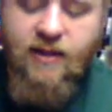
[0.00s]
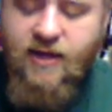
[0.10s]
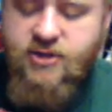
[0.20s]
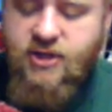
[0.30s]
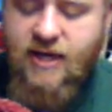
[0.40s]

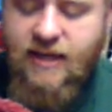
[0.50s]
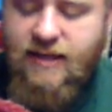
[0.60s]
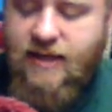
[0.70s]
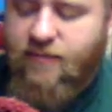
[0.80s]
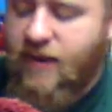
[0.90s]
allows you to kind of
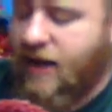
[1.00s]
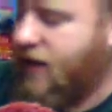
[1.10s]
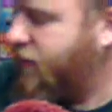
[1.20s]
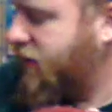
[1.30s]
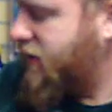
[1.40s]
get back
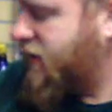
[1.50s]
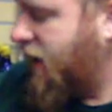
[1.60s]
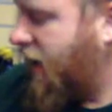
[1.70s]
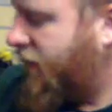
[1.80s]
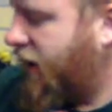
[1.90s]
up
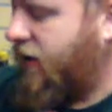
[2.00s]
inside that